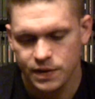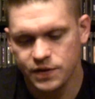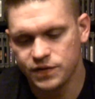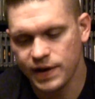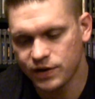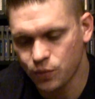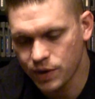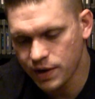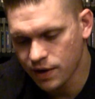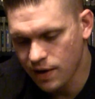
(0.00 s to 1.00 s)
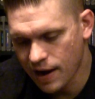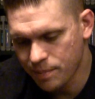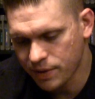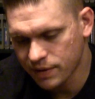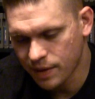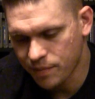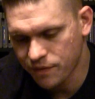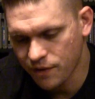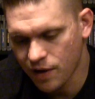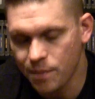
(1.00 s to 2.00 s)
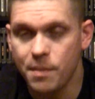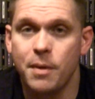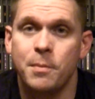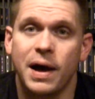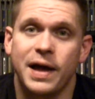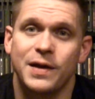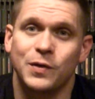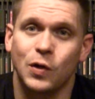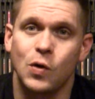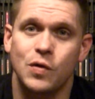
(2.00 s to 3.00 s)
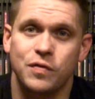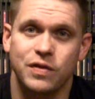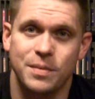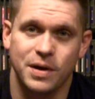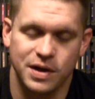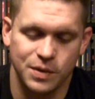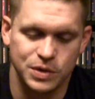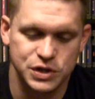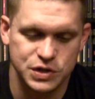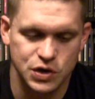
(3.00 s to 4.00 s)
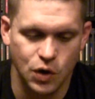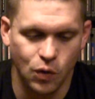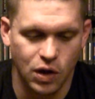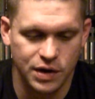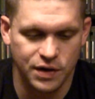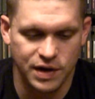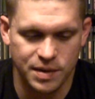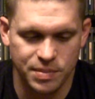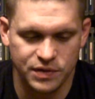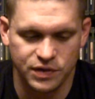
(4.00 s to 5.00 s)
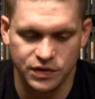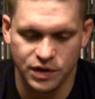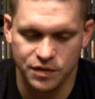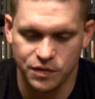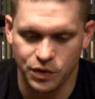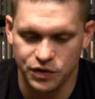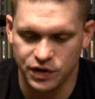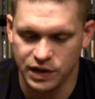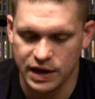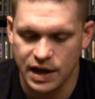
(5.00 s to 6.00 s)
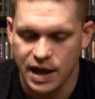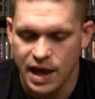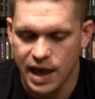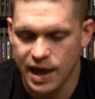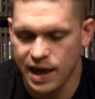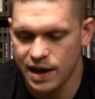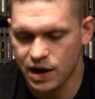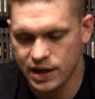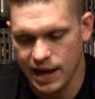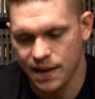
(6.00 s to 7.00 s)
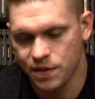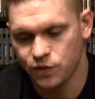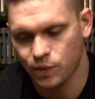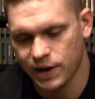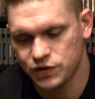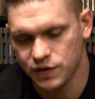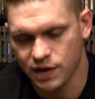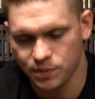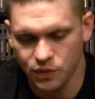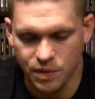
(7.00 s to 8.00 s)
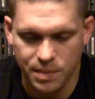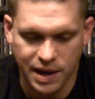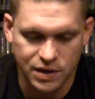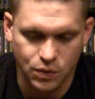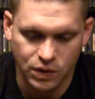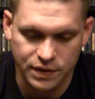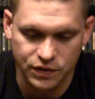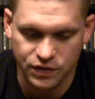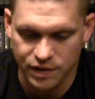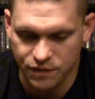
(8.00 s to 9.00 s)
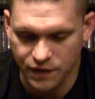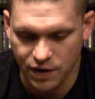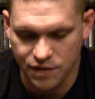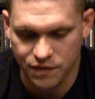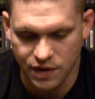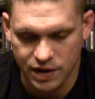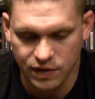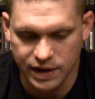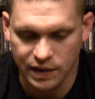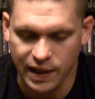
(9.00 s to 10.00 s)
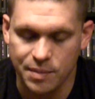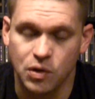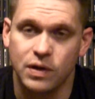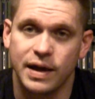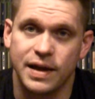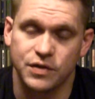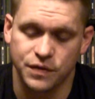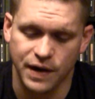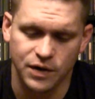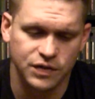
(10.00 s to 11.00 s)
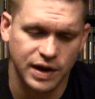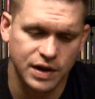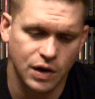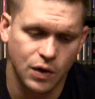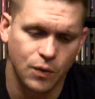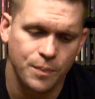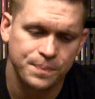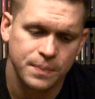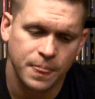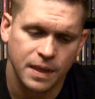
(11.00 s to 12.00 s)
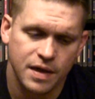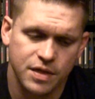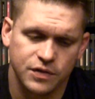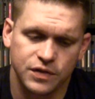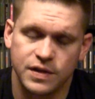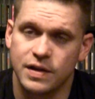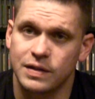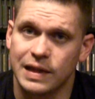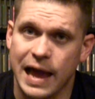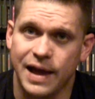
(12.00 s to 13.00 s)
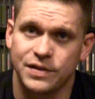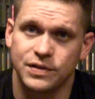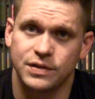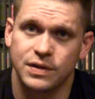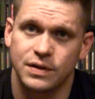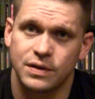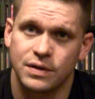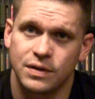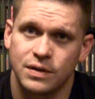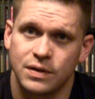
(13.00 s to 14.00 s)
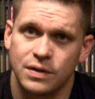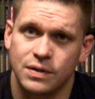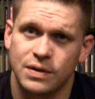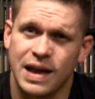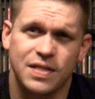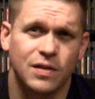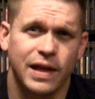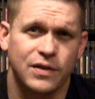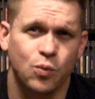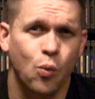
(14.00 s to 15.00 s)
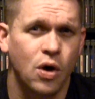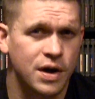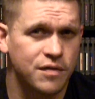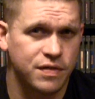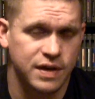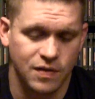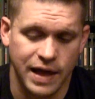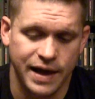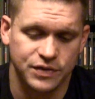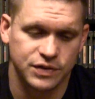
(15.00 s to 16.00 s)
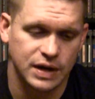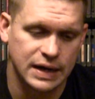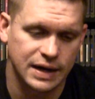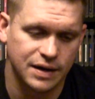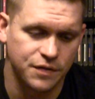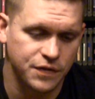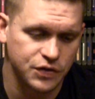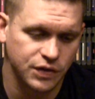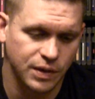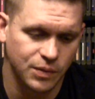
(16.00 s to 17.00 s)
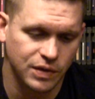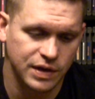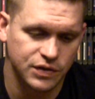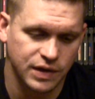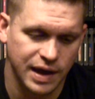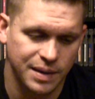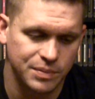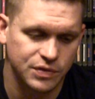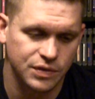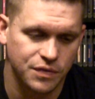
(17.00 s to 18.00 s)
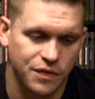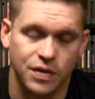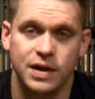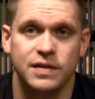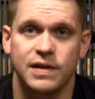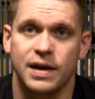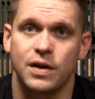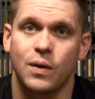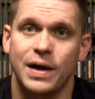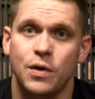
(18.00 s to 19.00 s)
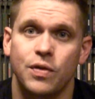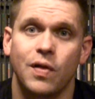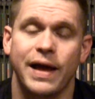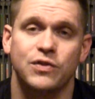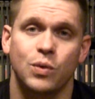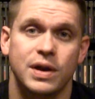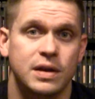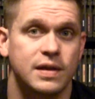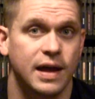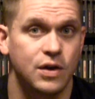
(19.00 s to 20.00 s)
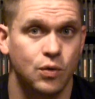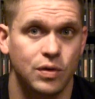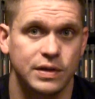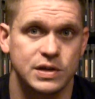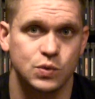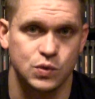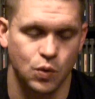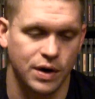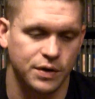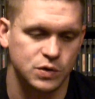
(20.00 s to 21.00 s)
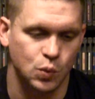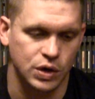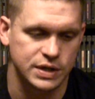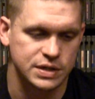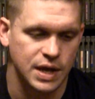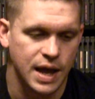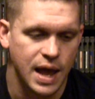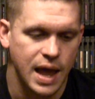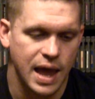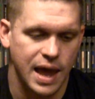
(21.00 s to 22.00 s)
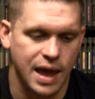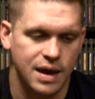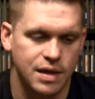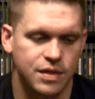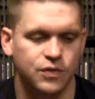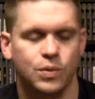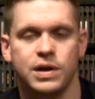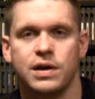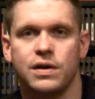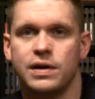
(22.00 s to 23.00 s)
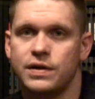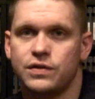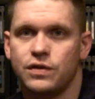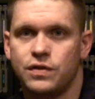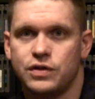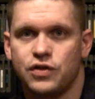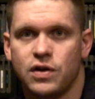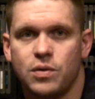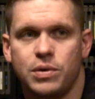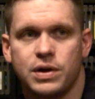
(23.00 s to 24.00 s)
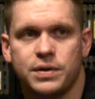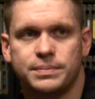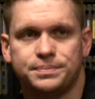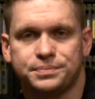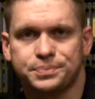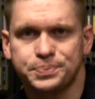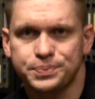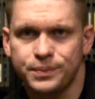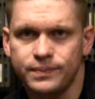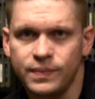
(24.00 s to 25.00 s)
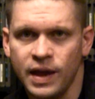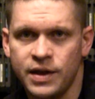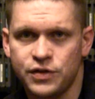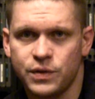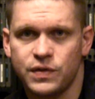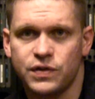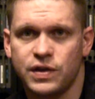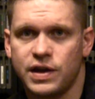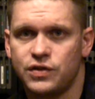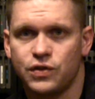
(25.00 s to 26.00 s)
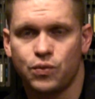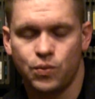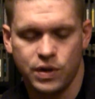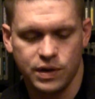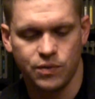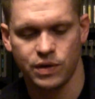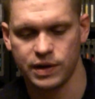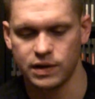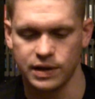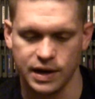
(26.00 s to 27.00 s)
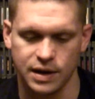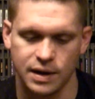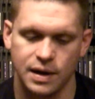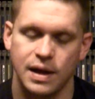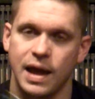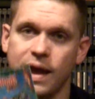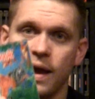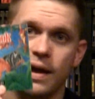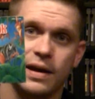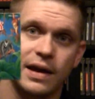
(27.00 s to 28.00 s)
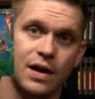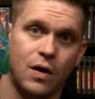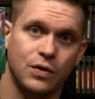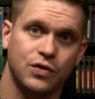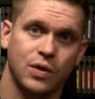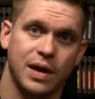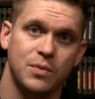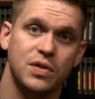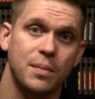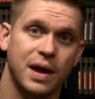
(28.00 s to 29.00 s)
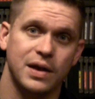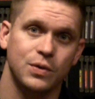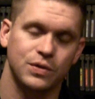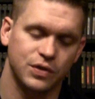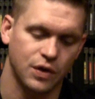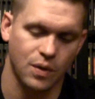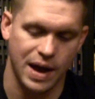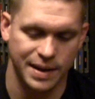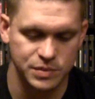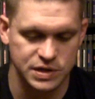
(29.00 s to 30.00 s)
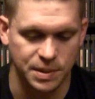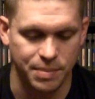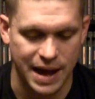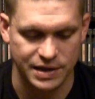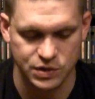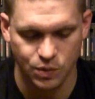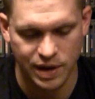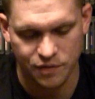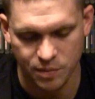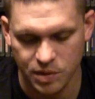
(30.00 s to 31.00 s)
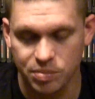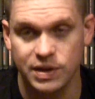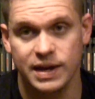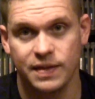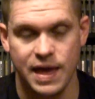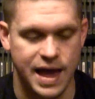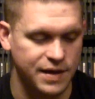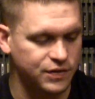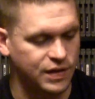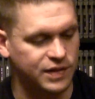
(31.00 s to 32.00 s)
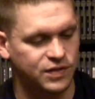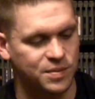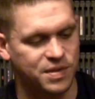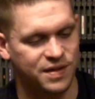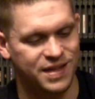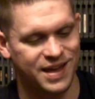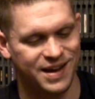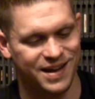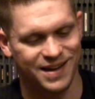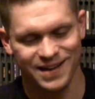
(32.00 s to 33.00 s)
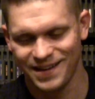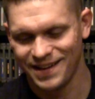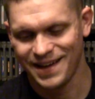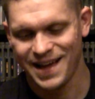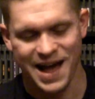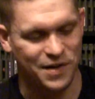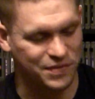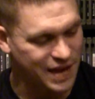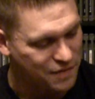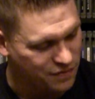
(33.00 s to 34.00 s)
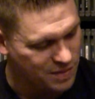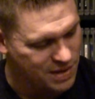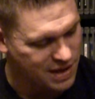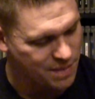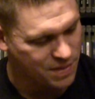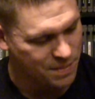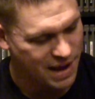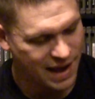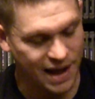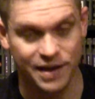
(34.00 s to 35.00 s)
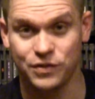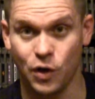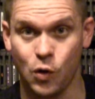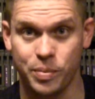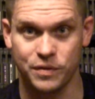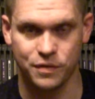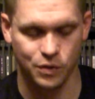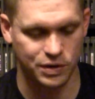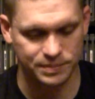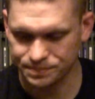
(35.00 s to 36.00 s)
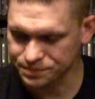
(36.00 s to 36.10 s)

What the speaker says: This next one here I picked up from my local flea market, which is no longer in business, unfortunately. And again, this one actually comes with the manual, and this is a very, very clean label. As far as I know, this is the last, not the last, one of the last officially released games for the Nintendo. I know the last one Nintendo released was Wario's Woods, and this one here is the Jungle Book. And as you can see, it's just really, really clean, and it also came with the manual, so I'm just a box away from completing that. So that's something that I'll definitely be keeping my eyes open for.